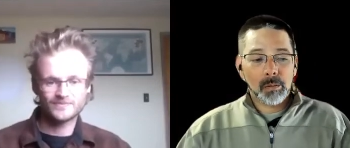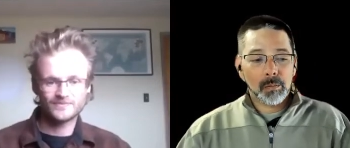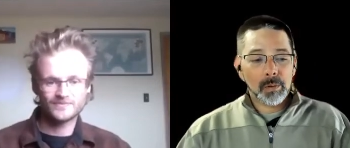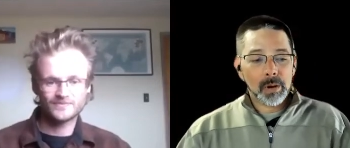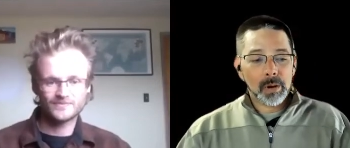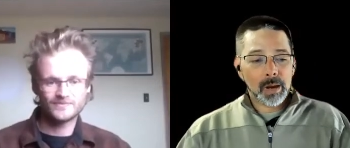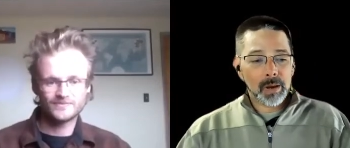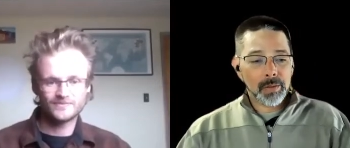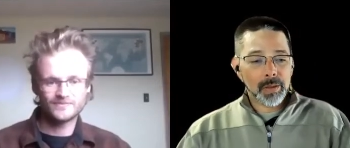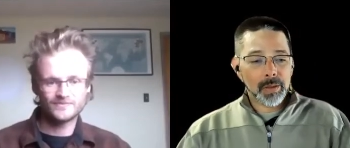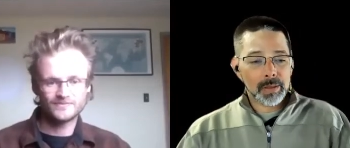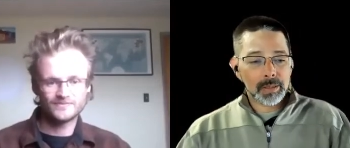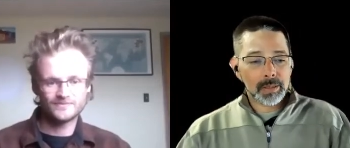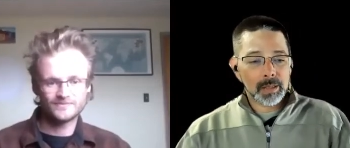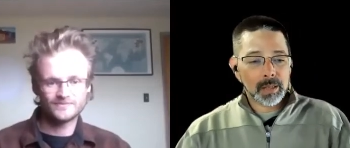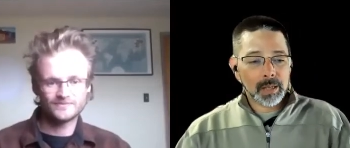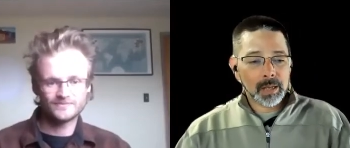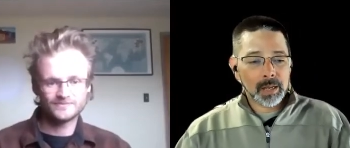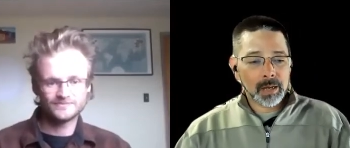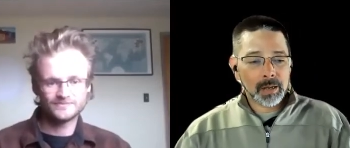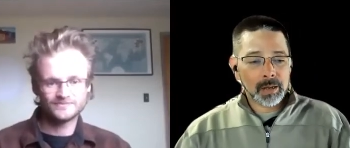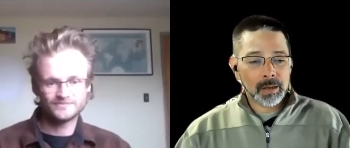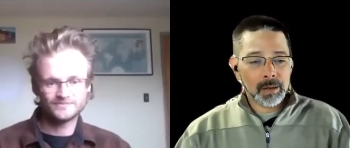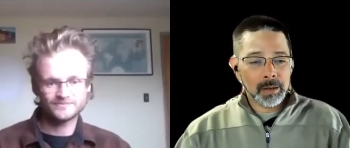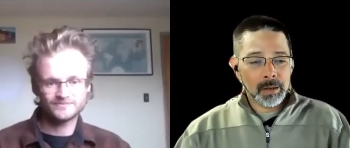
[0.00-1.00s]
Speaker 1: Wow, that's a
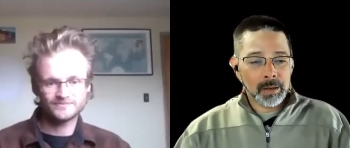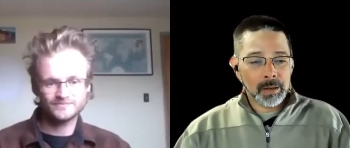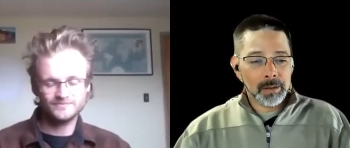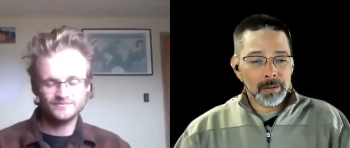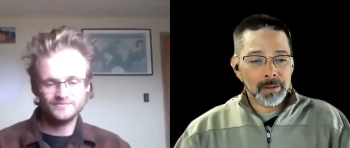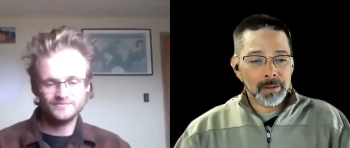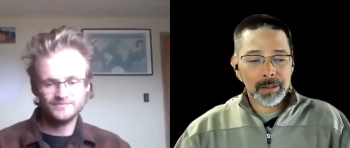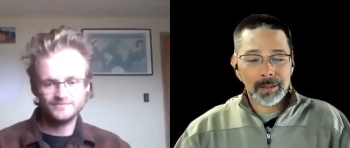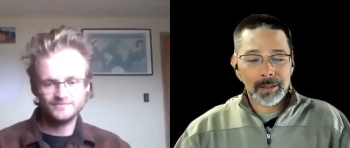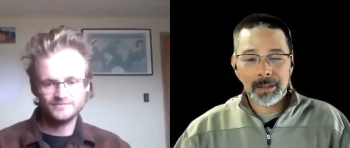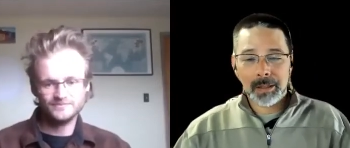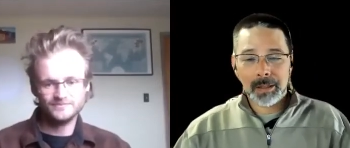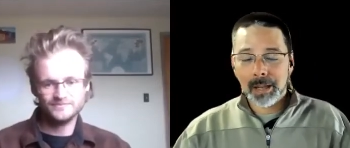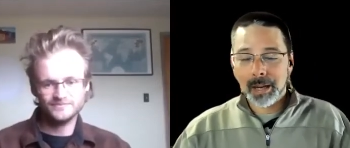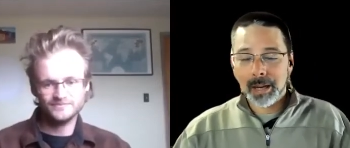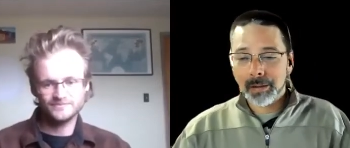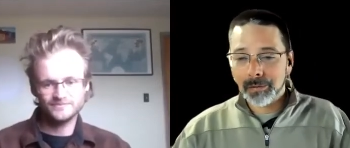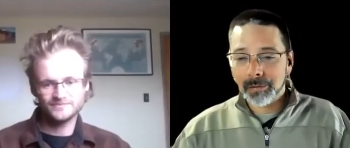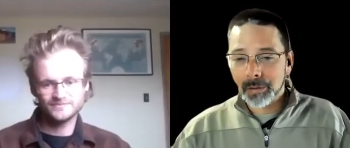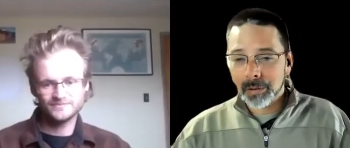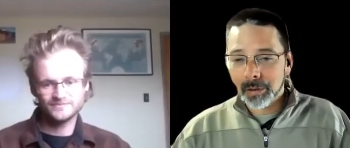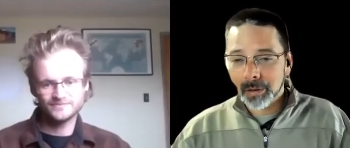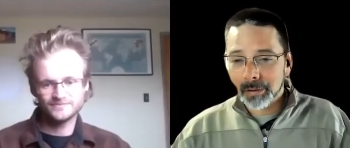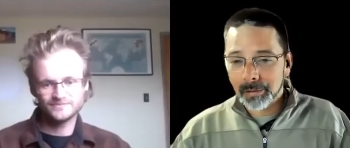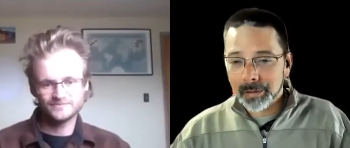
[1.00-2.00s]
lot of that's a lot
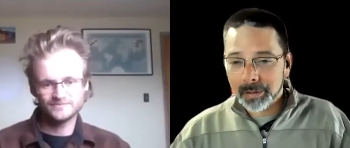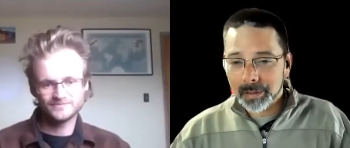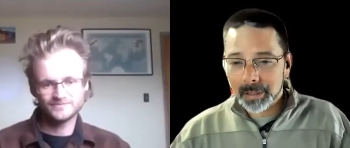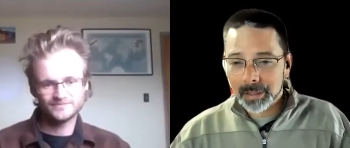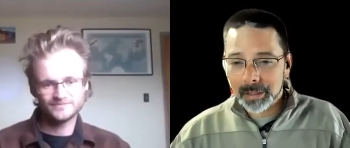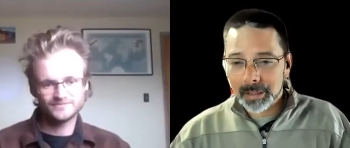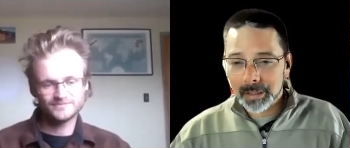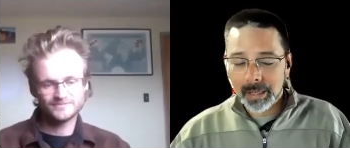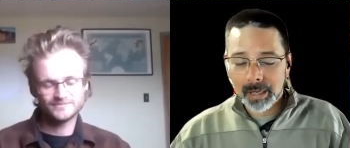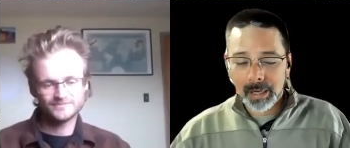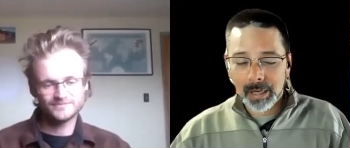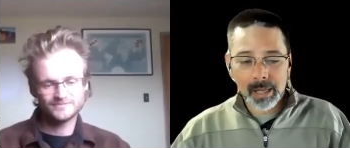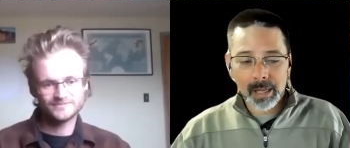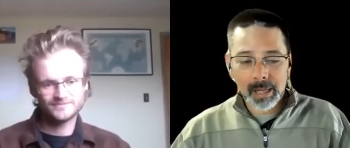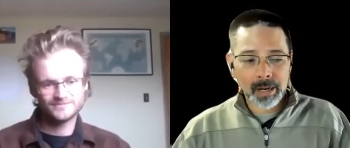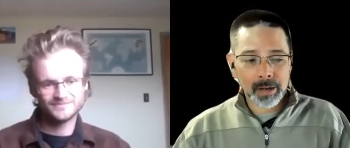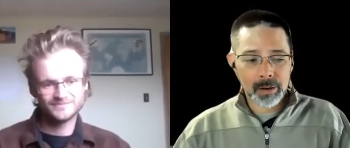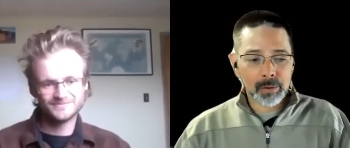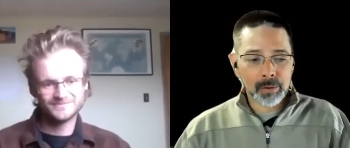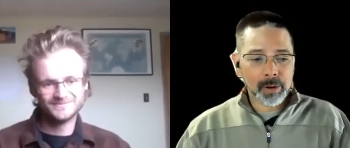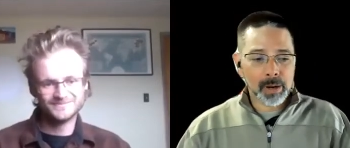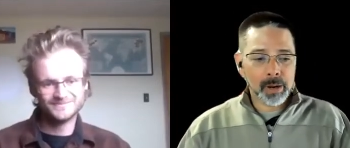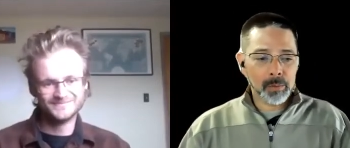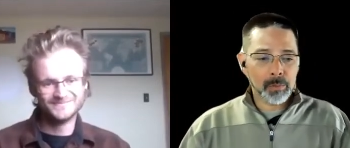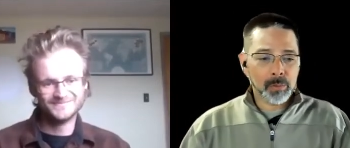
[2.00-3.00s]
of services and a lot
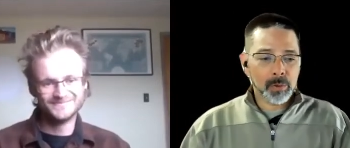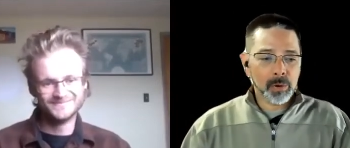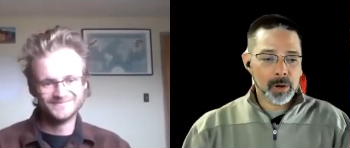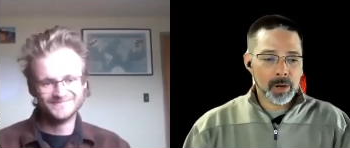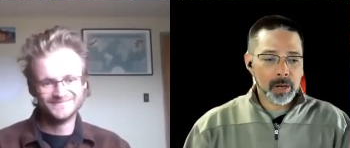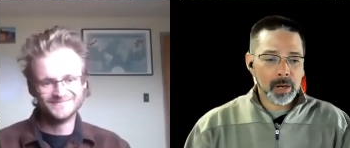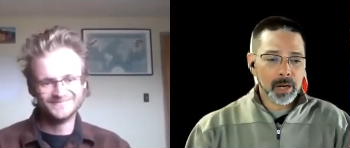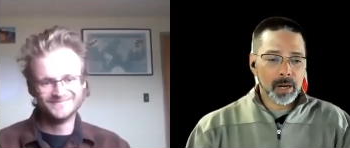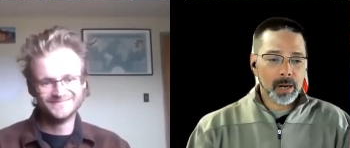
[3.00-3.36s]
of great work.